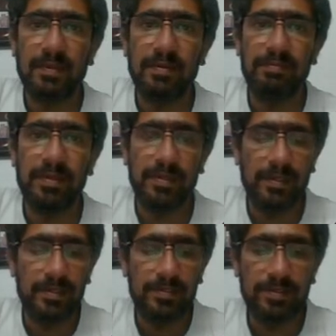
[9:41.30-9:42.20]
It will be
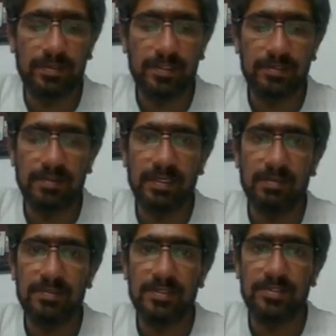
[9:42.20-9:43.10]
here. So, this
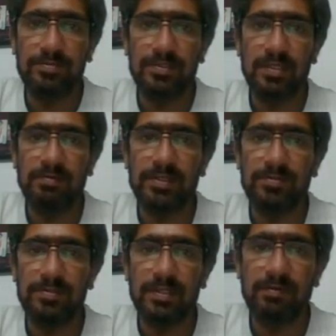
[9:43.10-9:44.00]
becomes a
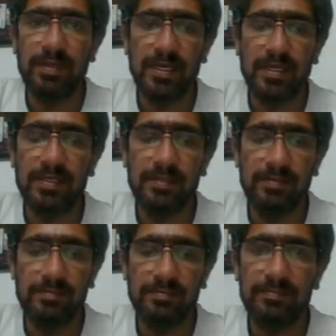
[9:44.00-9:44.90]
2727 27 and a
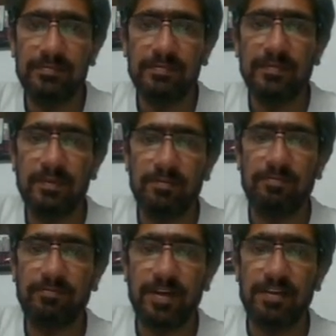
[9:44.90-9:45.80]

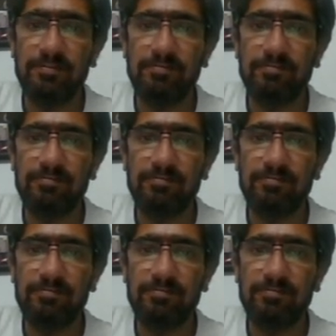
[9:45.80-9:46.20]
5.